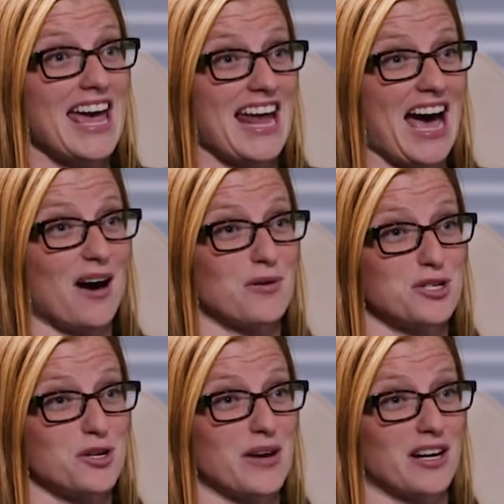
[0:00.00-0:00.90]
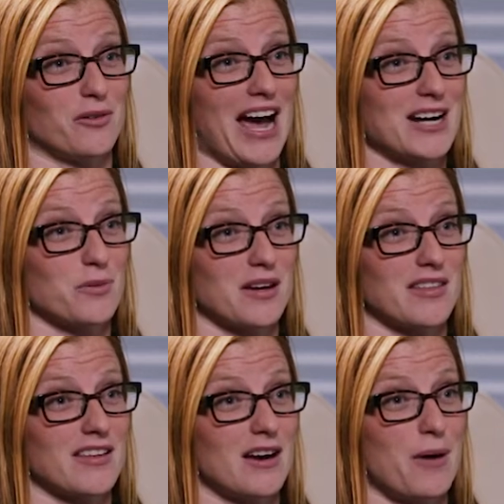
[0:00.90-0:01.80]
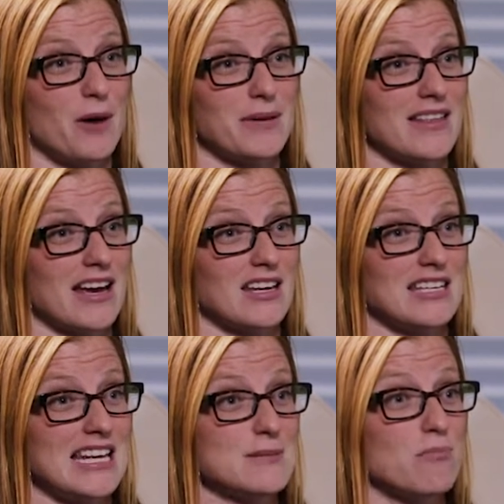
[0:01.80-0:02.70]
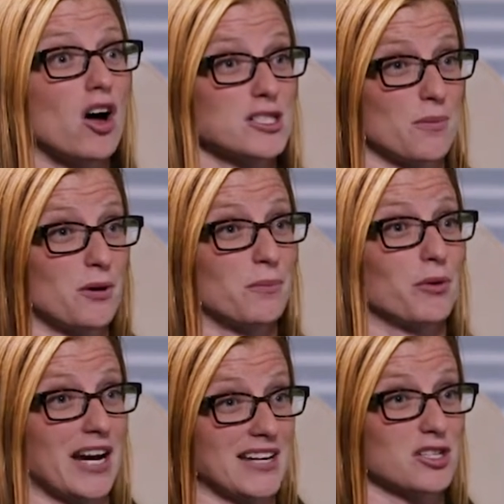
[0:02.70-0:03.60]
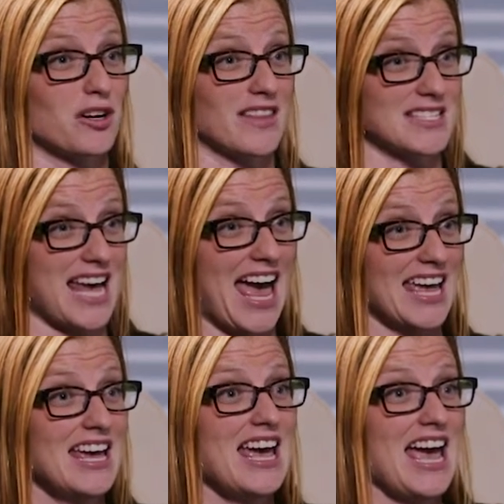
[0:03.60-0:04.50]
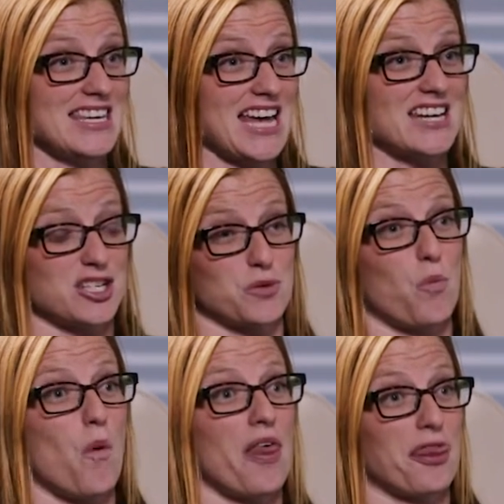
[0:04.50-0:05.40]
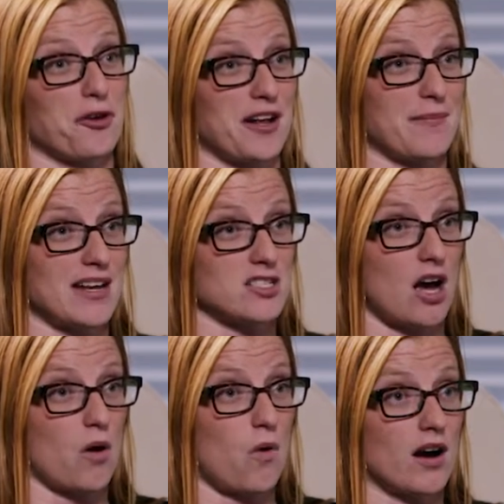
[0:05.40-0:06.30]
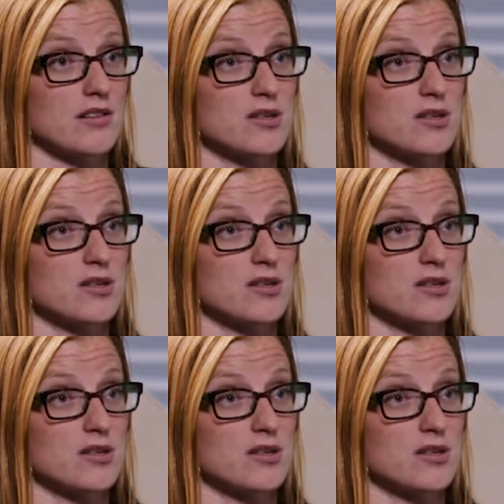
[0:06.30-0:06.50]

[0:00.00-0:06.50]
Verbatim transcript: and how do you interact with a puppy that needs multiple breaks during the day and not just one thirty minute dog walk.